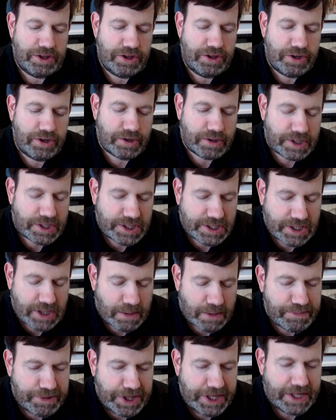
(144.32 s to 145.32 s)
There are
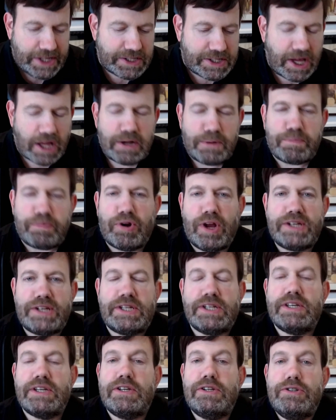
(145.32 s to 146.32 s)
some things that a
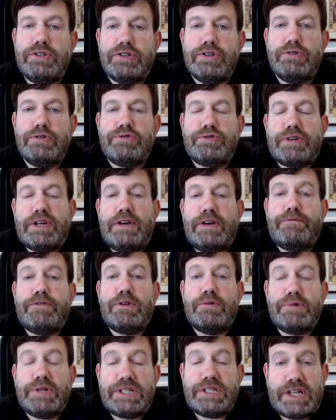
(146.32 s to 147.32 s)
president can do to
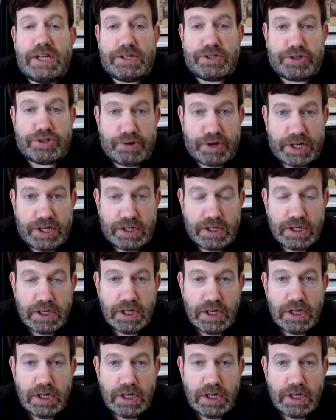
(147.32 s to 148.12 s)
influence history.